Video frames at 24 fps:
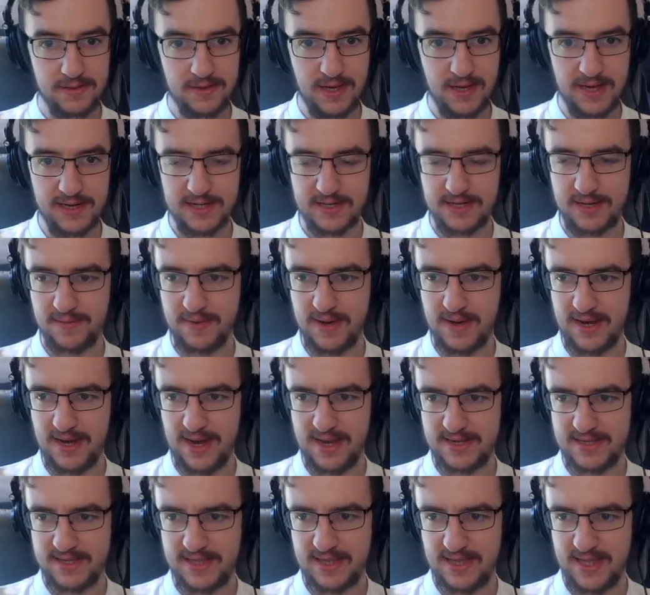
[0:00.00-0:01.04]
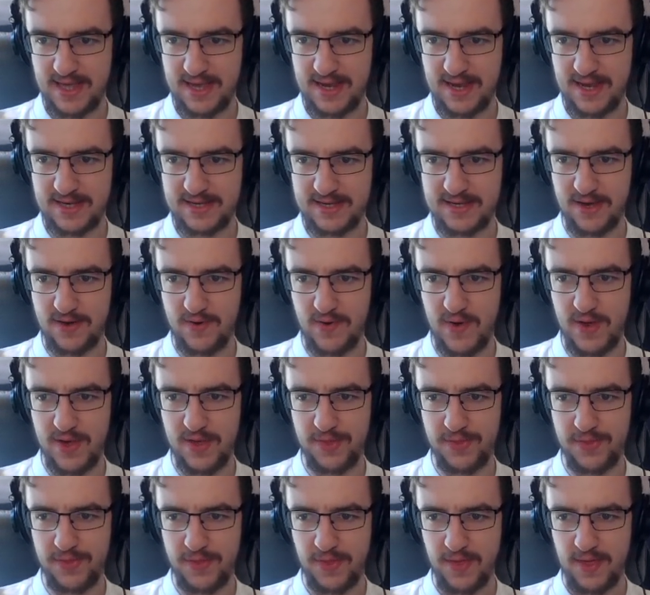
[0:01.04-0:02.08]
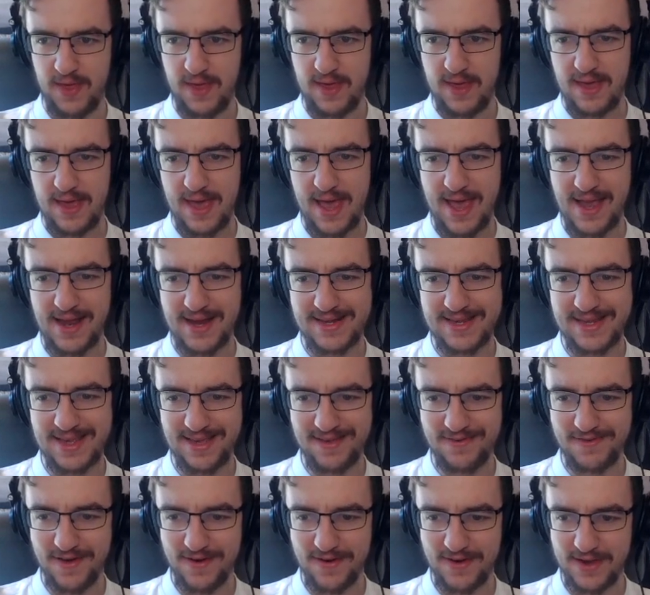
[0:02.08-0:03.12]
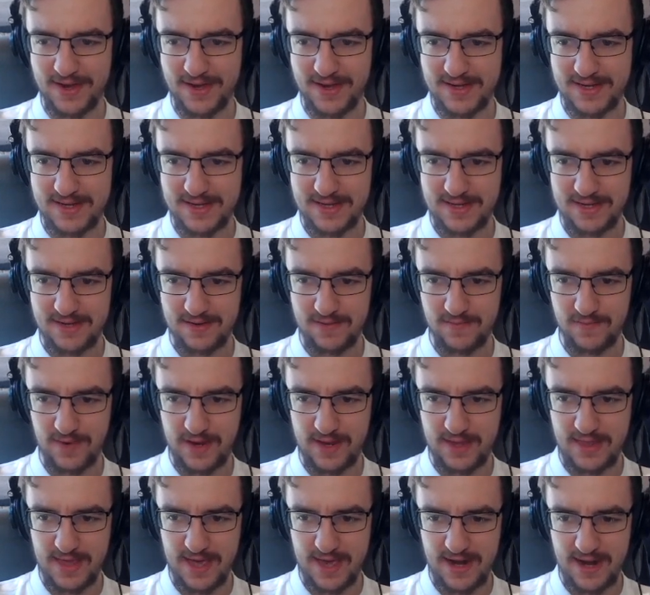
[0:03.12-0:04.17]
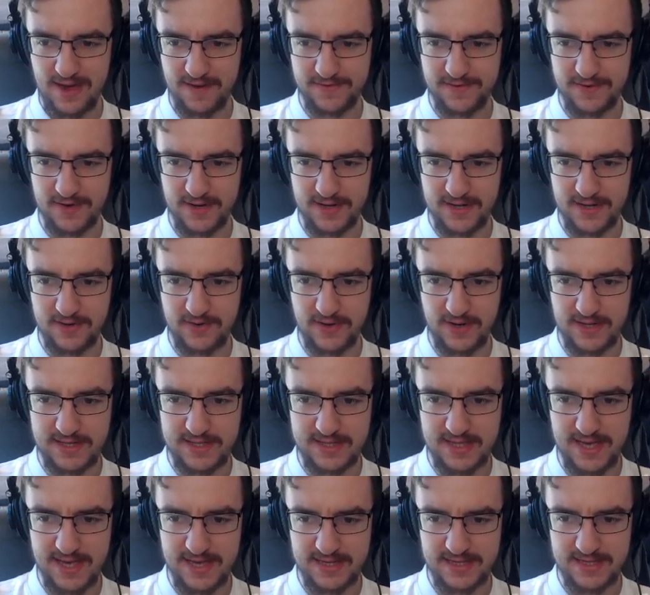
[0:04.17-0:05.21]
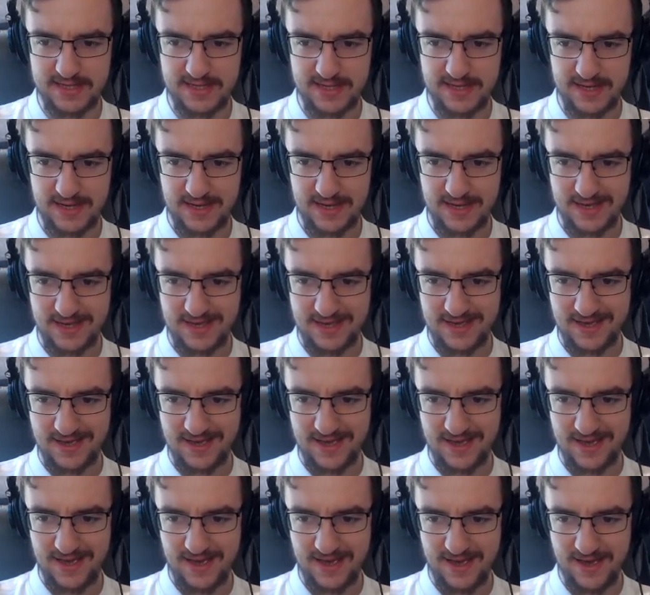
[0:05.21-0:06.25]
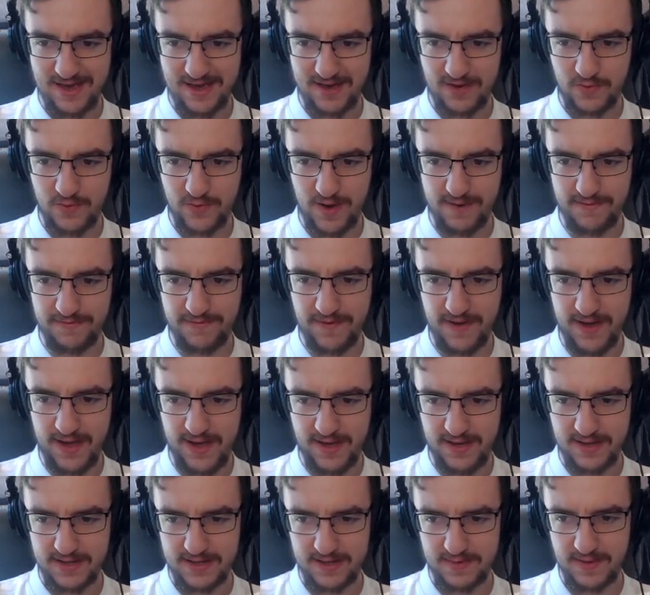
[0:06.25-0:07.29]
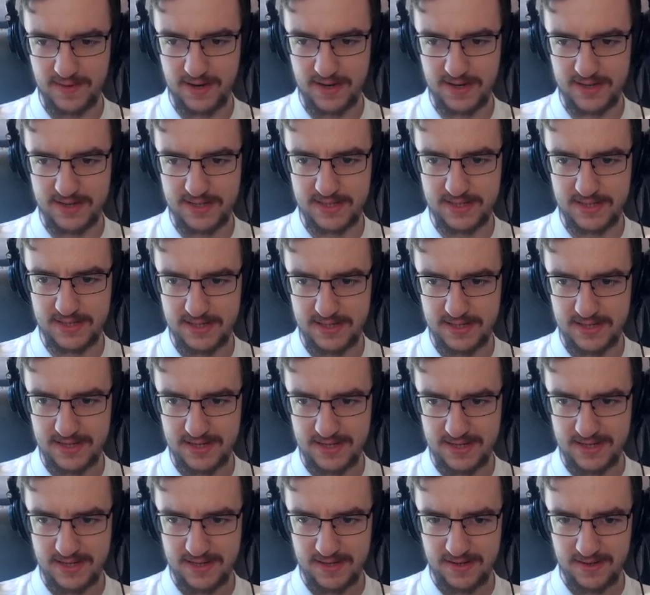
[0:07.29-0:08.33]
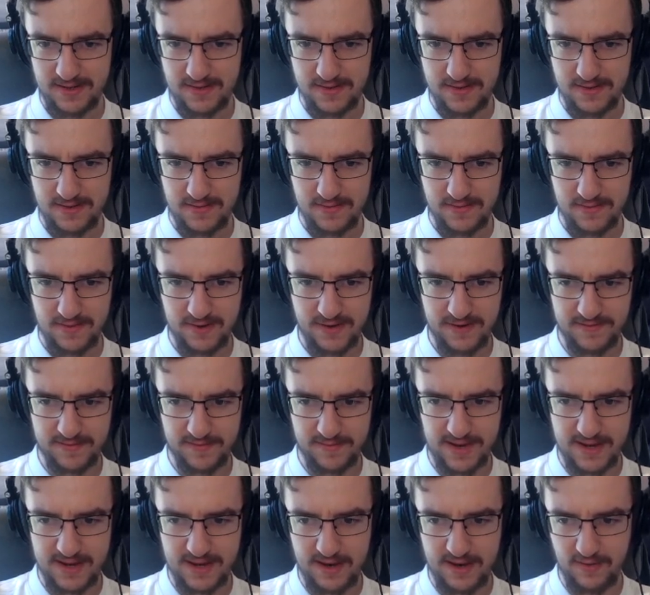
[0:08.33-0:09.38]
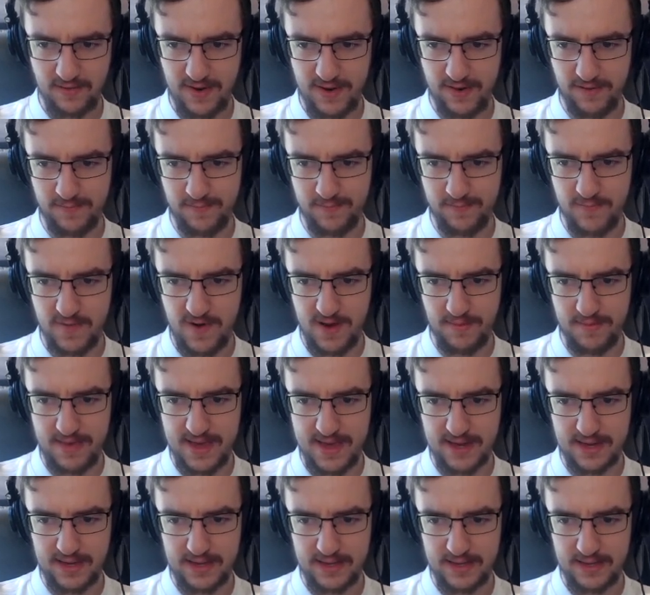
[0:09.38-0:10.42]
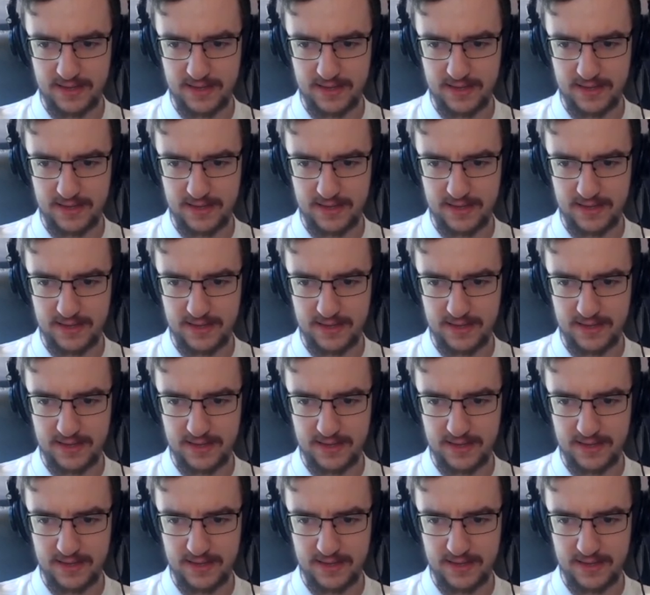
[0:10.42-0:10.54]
Actually, by less than that. Let's go with 80. Very good. We then have to increase this uh, quite far, to be honest. We have to make it real, real big.